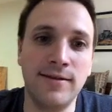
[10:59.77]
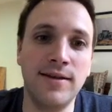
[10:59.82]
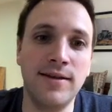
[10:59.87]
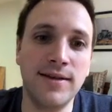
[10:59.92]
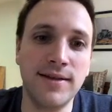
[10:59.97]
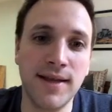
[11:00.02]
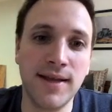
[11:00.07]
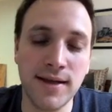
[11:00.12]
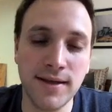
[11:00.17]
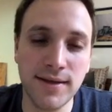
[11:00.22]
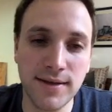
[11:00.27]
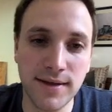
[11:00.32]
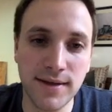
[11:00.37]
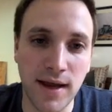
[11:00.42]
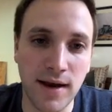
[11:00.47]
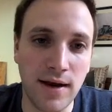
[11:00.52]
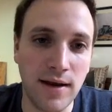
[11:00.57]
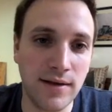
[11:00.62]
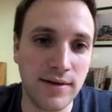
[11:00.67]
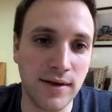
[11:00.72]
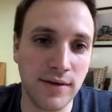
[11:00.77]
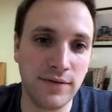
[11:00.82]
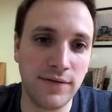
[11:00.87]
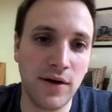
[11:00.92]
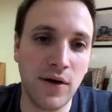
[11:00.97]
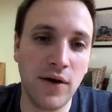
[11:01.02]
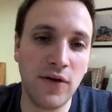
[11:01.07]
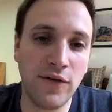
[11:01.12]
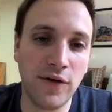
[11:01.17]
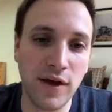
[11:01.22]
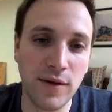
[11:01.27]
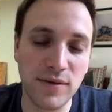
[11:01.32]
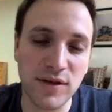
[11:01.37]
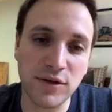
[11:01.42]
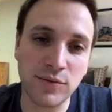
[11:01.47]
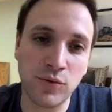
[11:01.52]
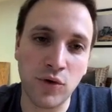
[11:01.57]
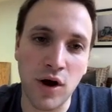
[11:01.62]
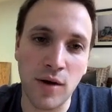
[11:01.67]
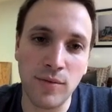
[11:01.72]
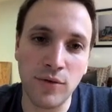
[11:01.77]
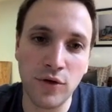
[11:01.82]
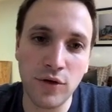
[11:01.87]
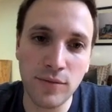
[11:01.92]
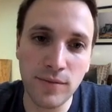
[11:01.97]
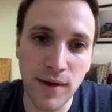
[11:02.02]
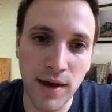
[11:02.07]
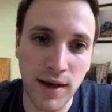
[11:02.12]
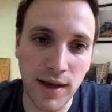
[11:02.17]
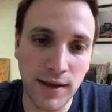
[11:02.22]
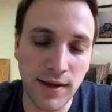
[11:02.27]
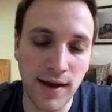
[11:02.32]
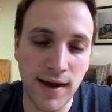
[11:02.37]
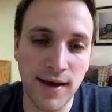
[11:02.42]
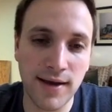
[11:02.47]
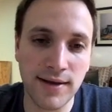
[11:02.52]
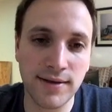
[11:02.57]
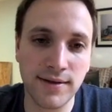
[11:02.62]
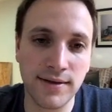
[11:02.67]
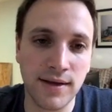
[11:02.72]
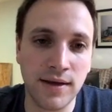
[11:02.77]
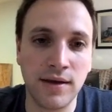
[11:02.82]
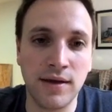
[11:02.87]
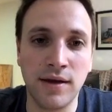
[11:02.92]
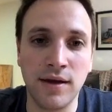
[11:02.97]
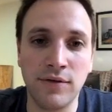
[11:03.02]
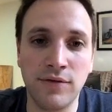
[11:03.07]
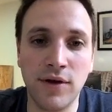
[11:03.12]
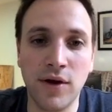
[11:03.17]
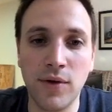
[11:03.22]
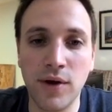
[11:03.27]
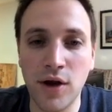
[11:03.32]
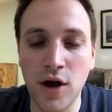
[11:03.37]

distance, and it's a very famous problem, and it has a very